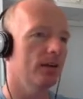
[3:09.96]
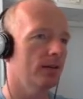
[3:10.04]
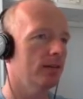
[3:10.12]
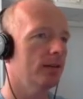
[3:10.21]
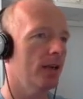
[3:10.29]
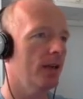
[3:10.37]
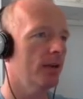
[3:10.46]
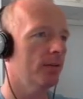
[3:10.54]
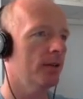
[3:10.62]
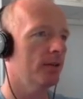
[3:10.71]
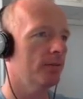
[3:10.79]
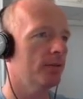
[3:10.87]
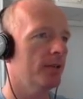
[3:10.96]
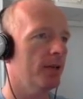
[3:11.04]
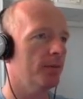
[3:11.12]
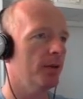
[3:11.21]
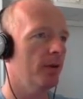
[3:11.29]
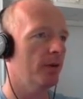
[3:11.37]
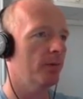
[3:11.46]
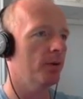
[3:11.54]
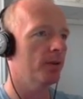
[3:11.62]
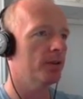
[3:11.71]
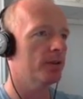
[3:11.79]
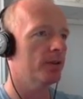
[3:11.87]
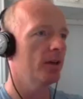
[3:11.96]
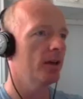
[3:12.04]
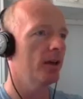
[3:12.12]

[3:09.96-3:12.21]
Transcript: Yeah, we're going to take me away from all this.